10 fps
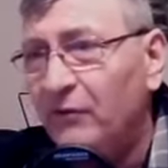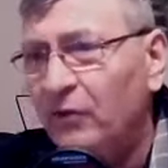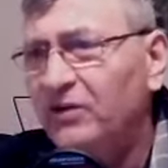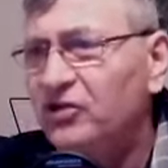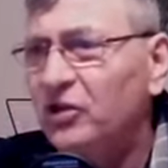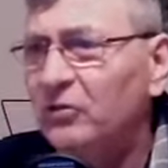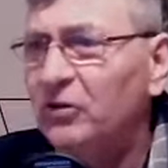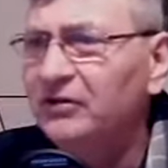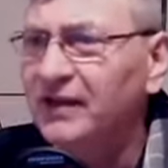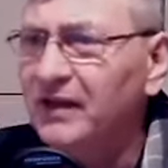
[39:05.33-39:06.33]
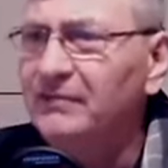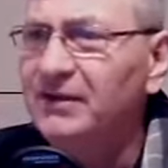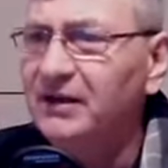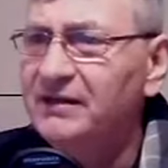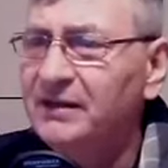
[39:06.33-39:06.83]
For it shall not
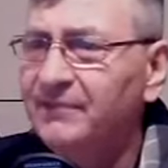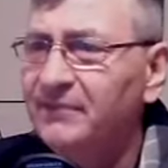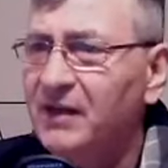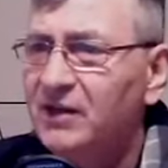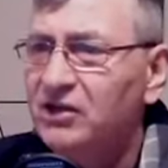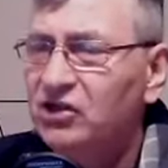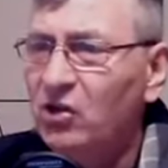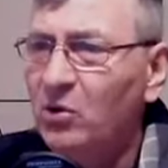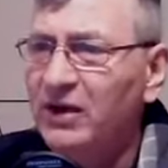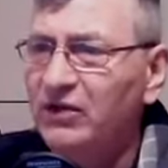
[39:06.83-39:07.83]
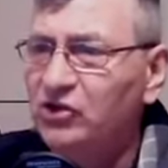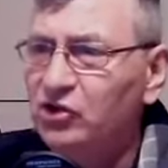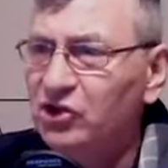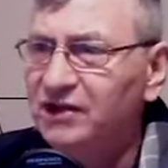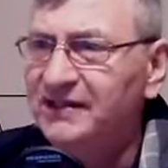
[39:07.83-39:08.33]
come near thee. So in
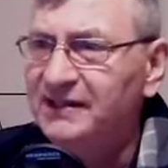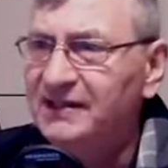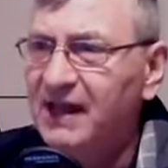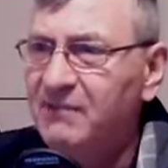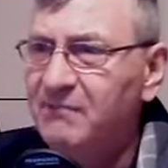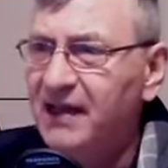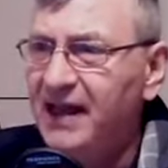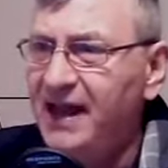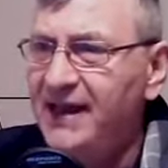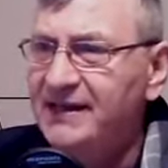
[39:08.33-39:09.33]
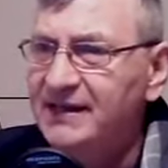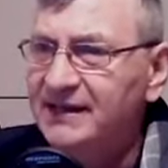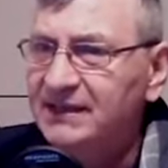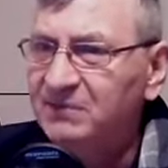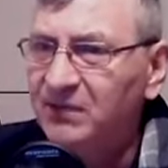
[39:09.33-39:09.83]
Jesus' name,
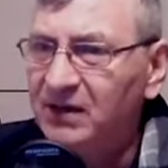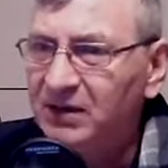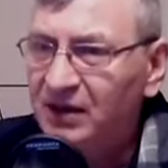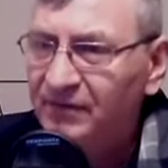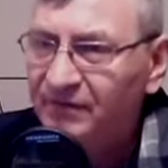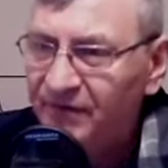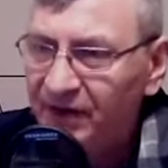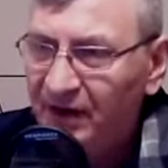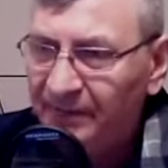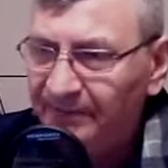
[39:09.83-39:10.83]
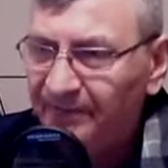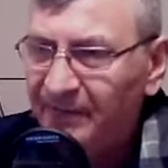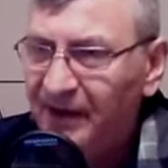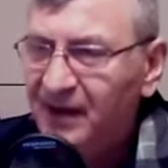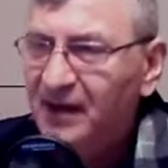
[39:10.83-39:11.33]
any spirit of fear,
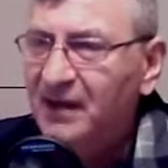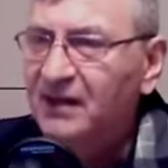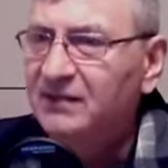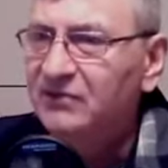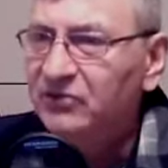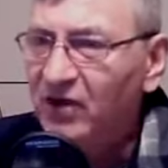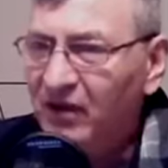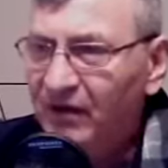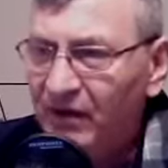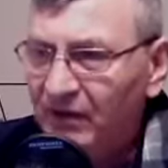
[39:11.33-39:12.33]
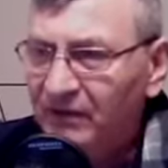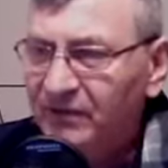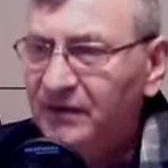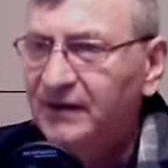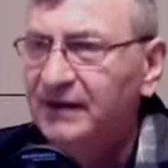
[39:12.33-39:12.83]
terror,
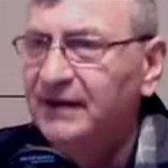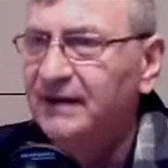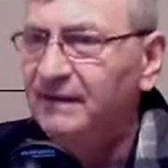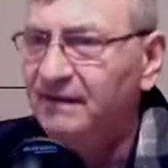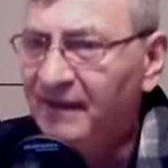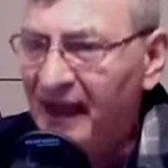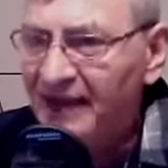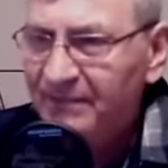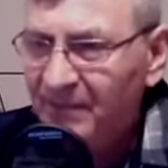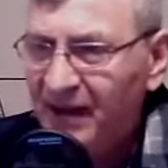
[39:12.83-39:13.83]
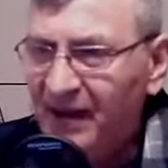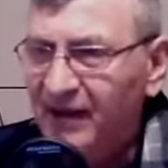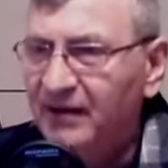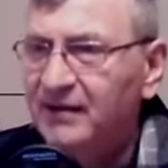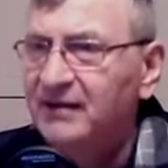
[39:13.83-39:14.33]

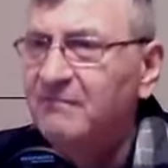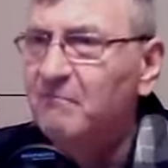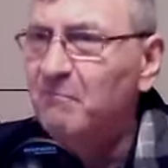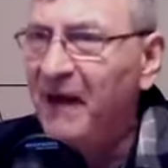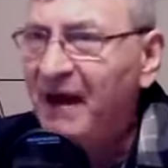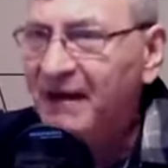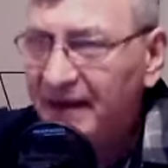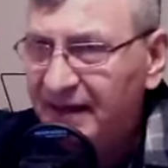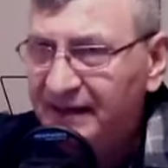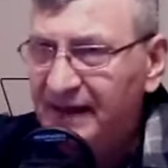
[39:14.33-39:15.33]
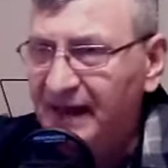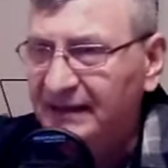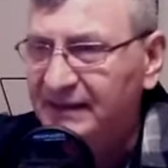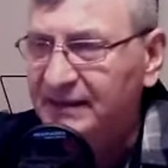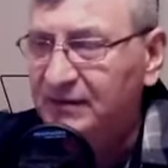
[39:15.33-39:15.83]
nightmare, panic
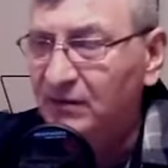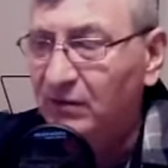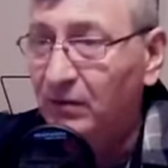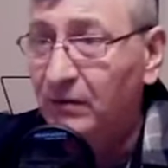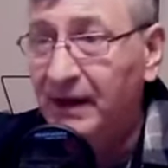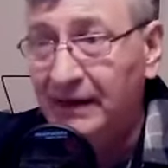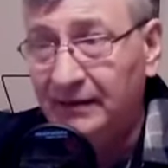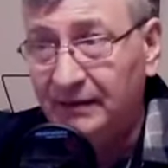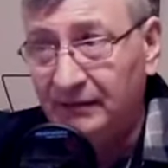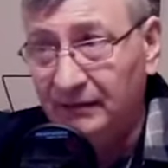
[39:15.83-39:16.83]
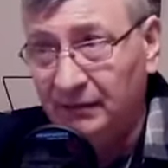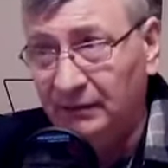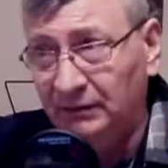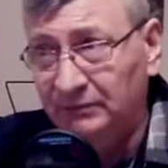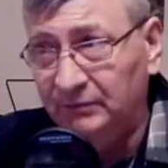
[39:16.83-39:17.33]
attacks, all right,
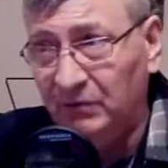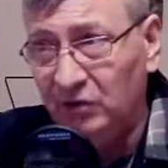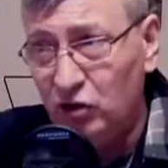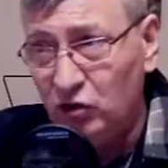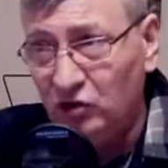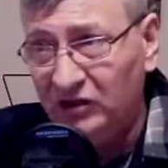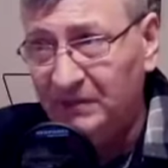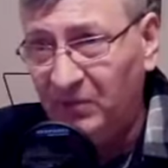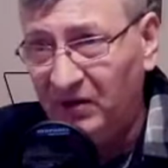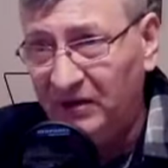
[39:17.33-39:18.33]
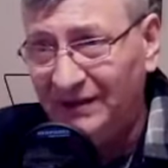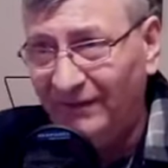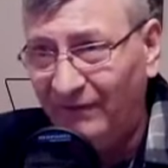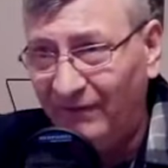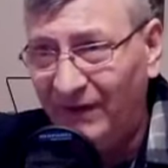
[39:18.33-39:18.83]
you spirits
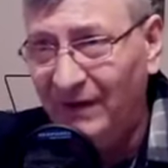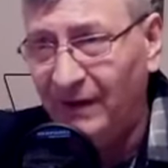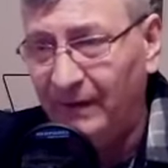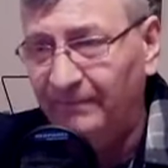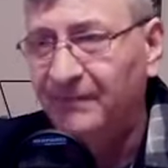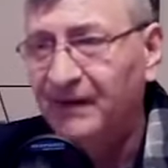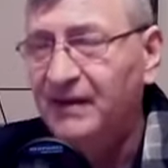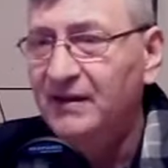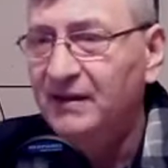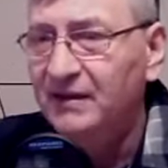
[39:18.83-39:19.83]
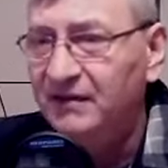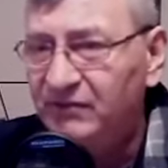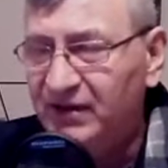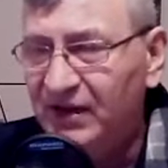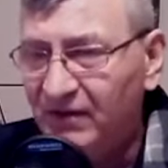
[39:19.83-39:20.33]
of fear,
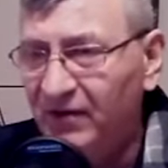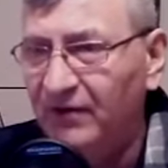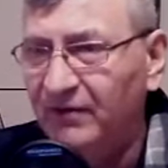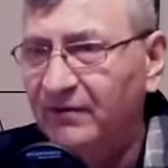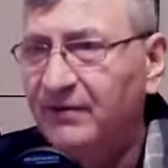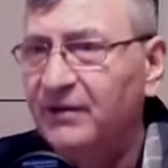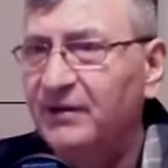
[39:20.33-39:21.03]
terror,